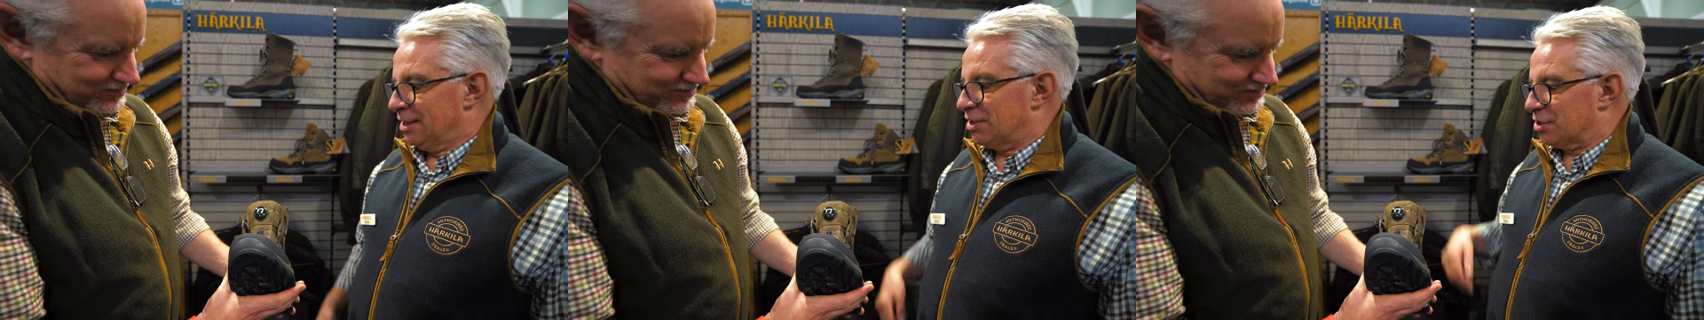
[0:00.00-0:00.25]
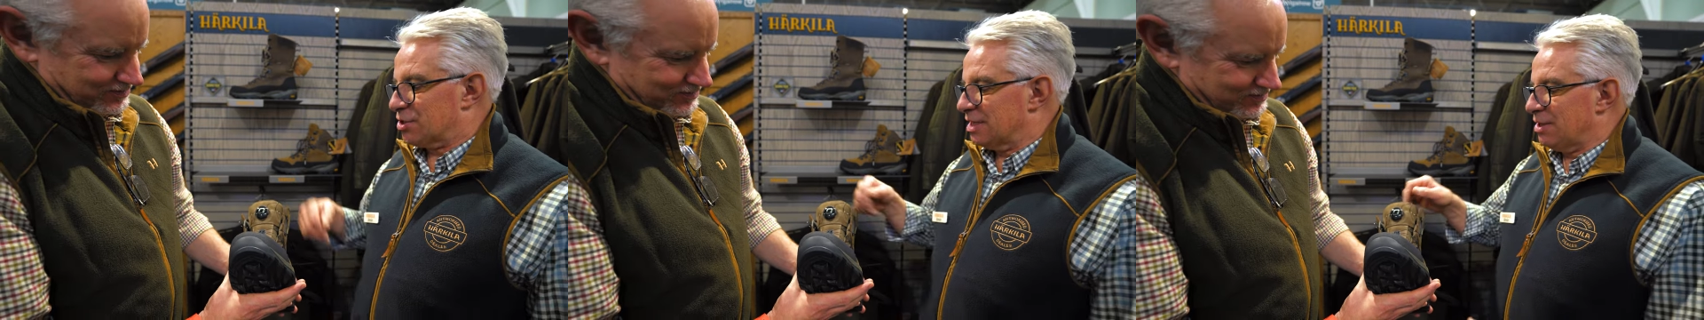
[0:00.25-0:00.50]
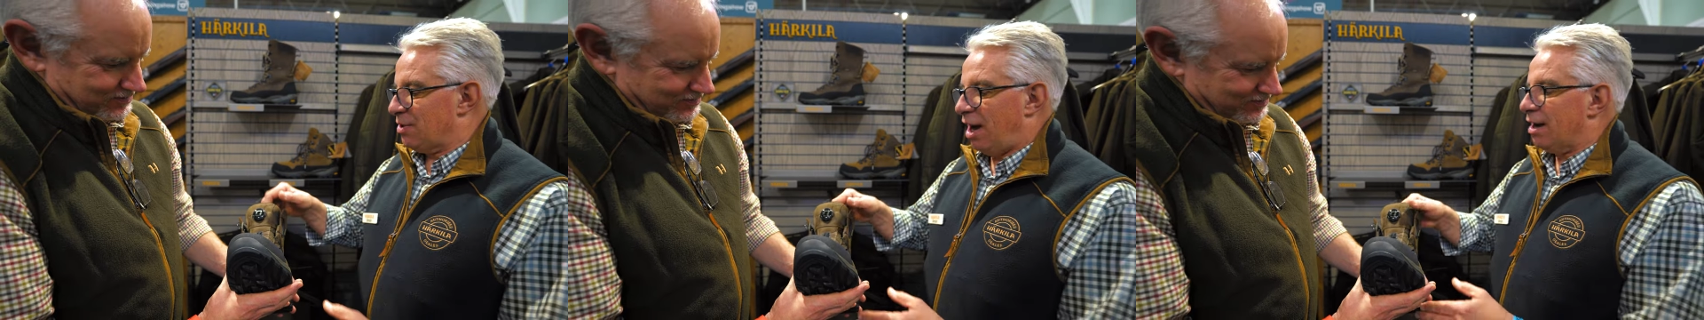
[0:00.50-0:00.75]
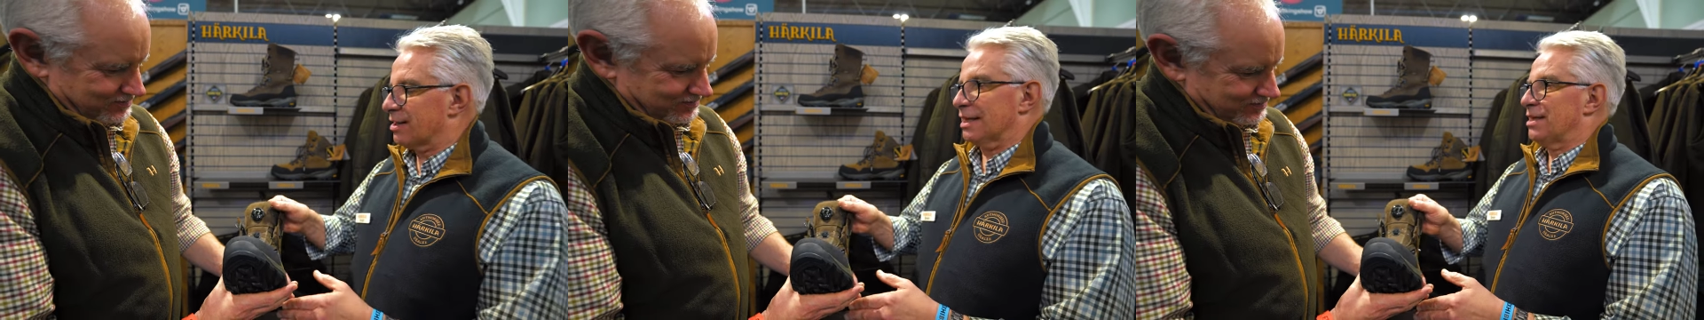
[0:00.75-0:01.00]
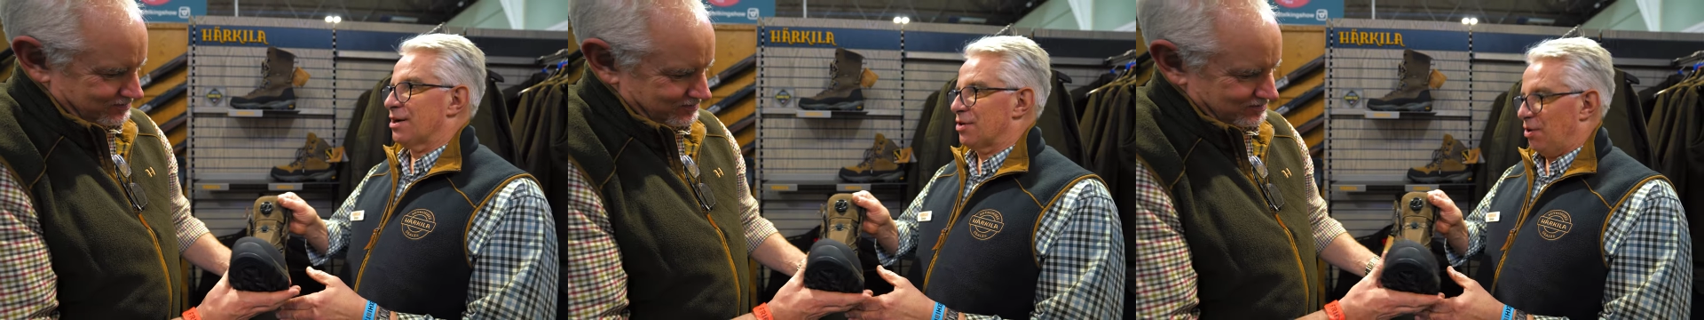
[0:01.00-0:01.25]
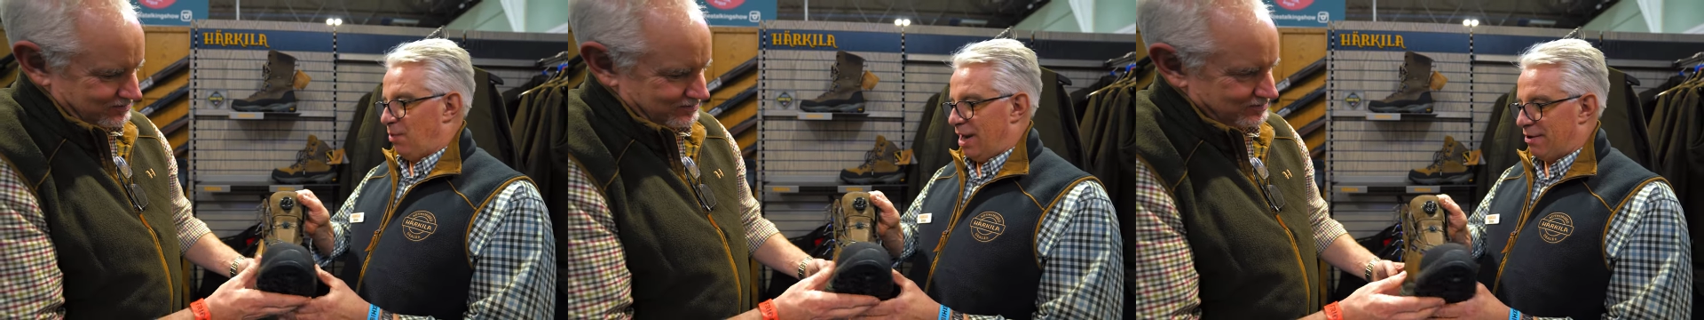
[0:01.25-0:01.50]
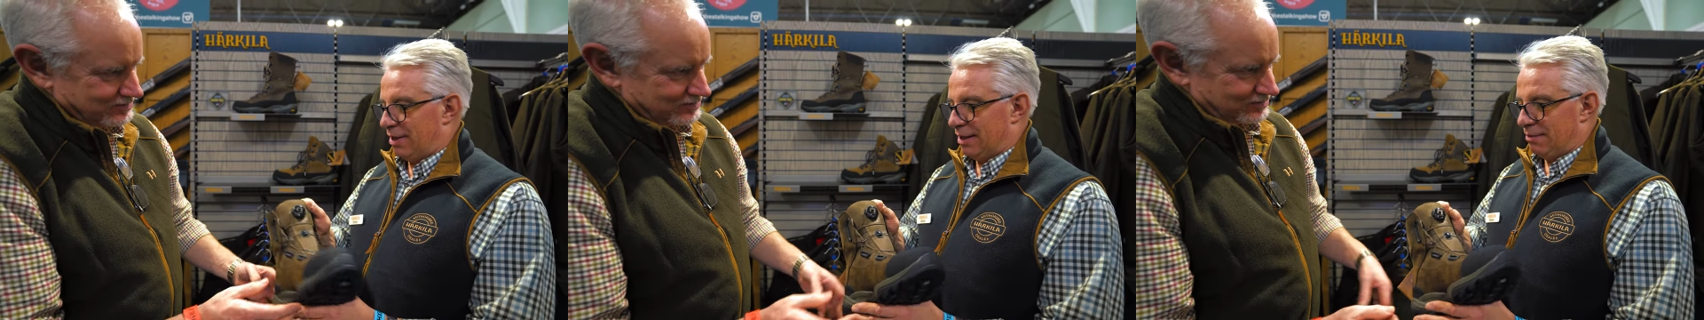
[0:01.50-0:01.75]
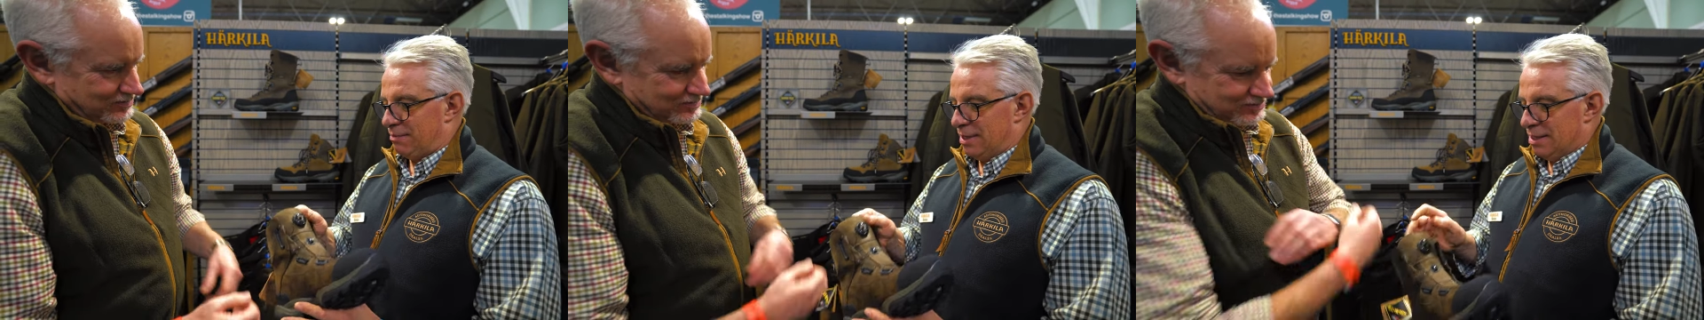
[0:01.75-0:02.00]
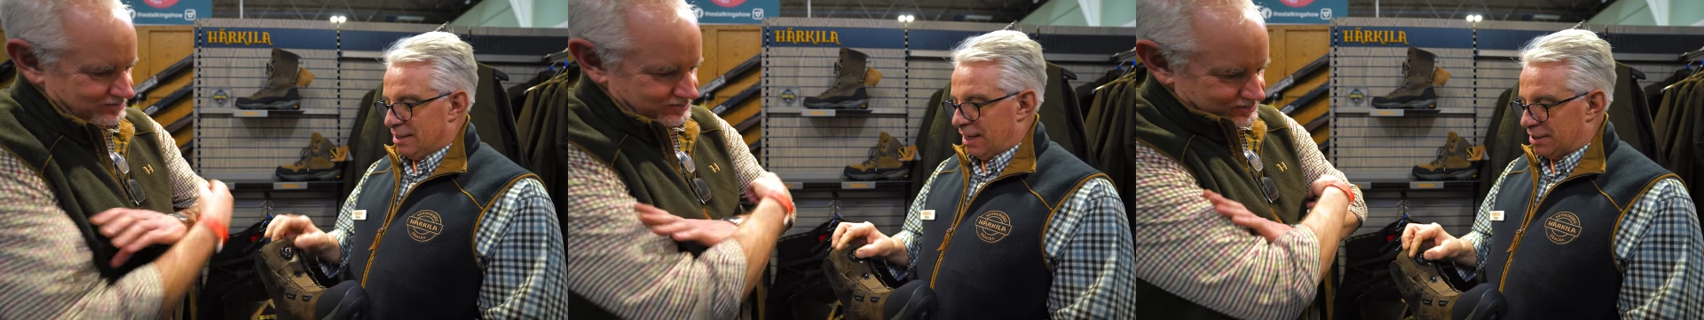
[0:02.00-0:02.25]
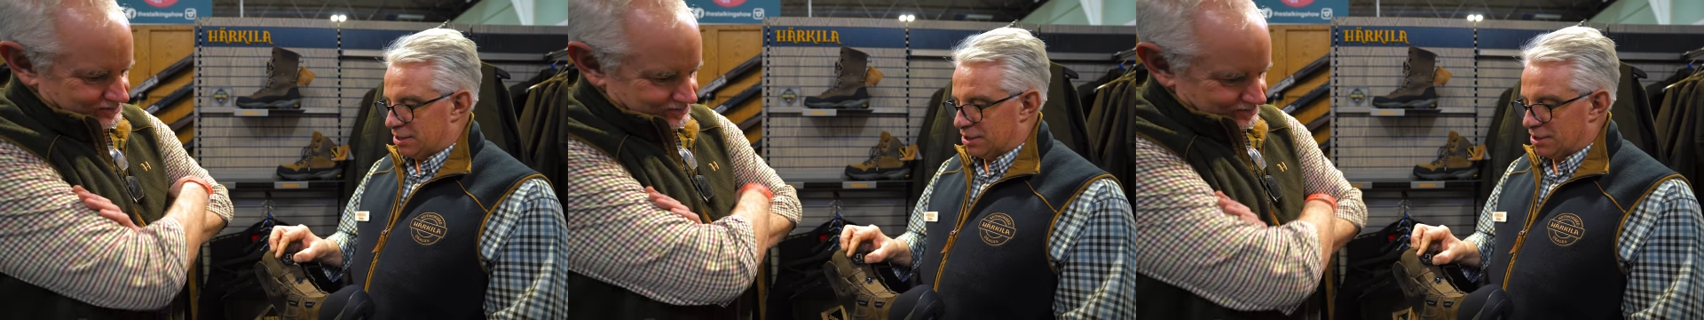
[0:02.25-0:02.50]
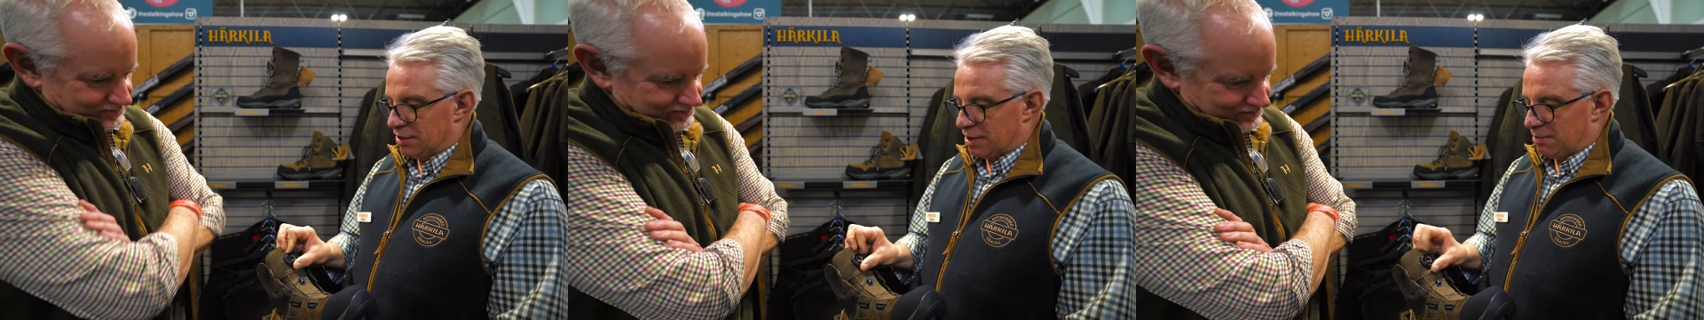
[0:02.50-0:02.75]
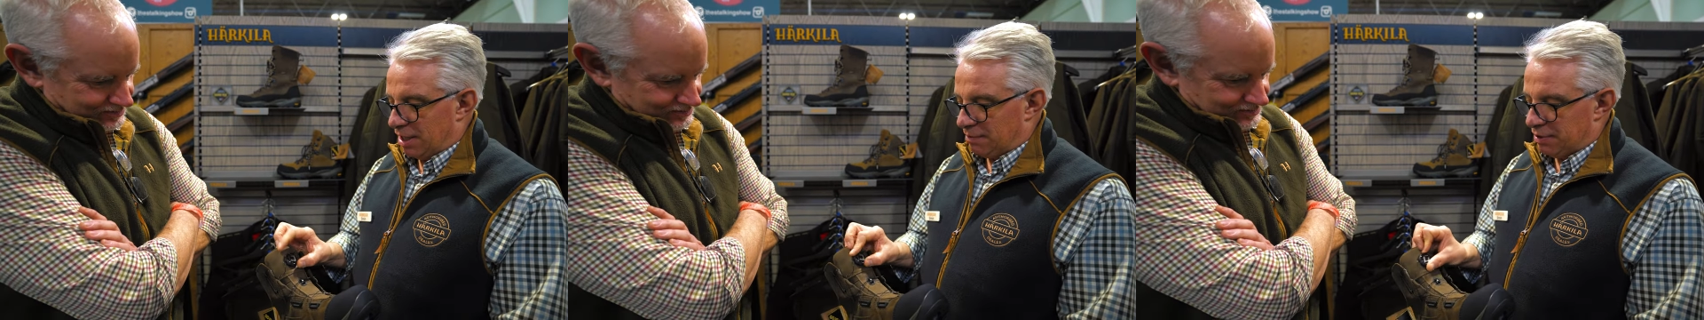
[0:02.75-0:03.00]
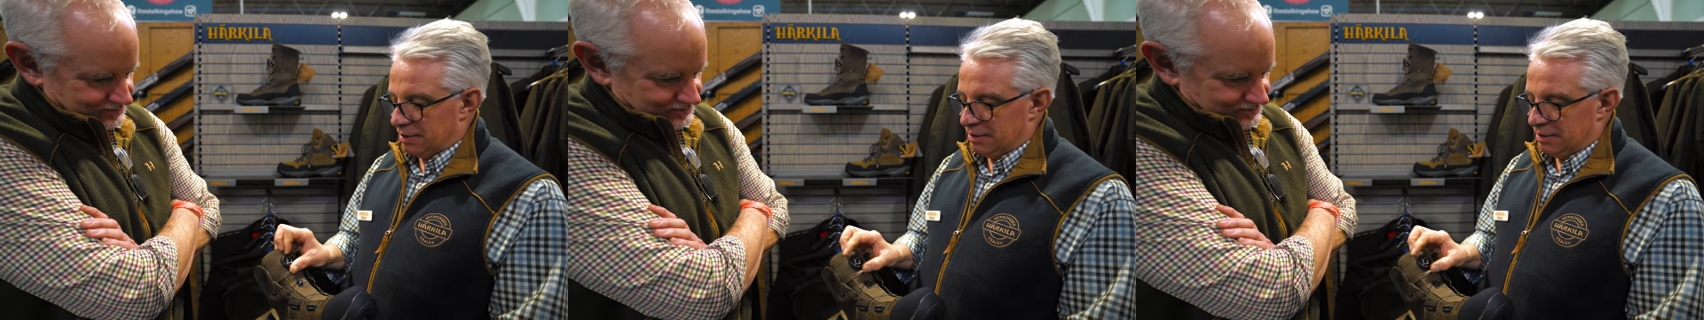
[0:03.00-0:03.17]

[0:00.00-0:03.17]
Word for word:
Speaker 1: You just you hardly know you're wearing them, mm. and to do them up.